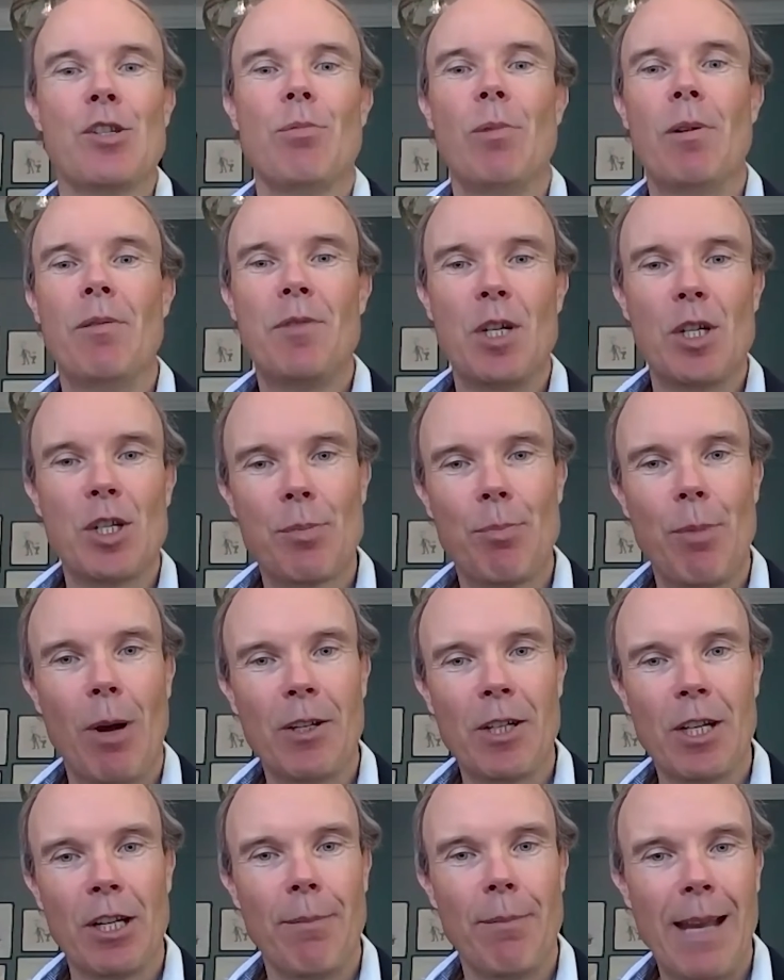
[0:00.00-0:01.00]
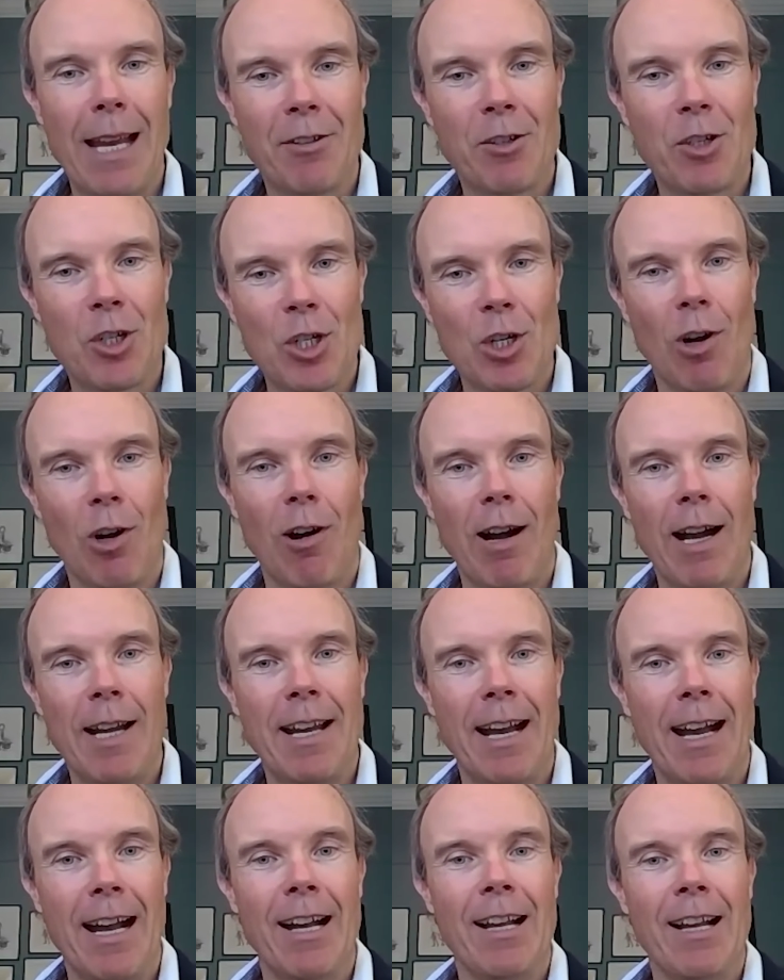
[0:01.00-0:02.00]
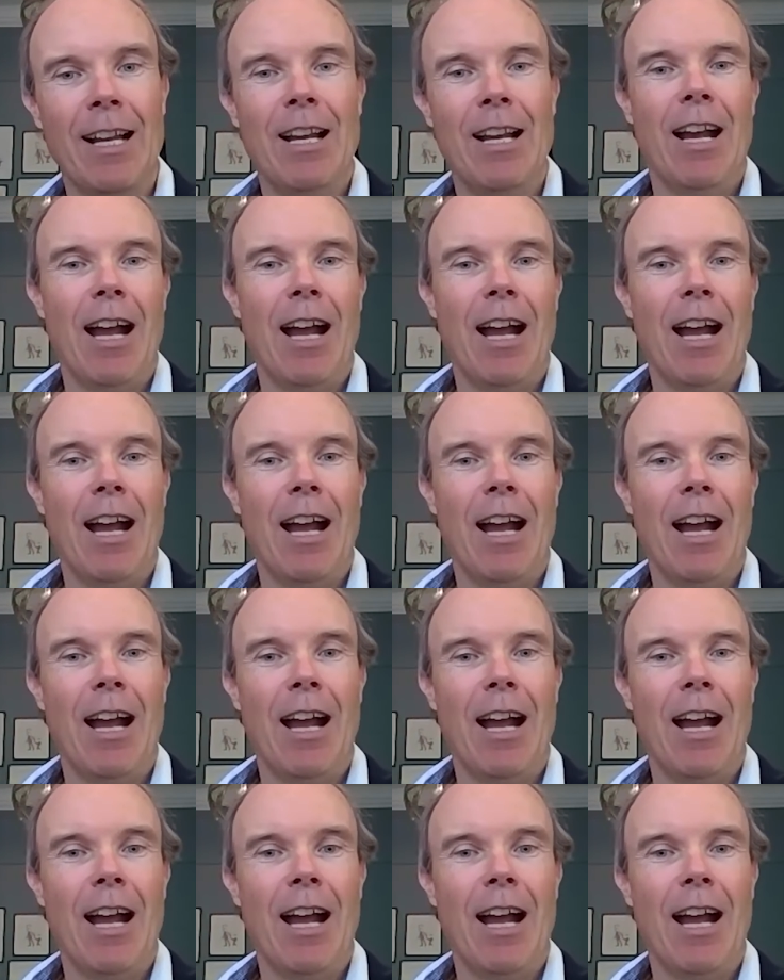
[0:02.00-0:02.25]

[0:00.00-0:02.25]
We've just spoken about China,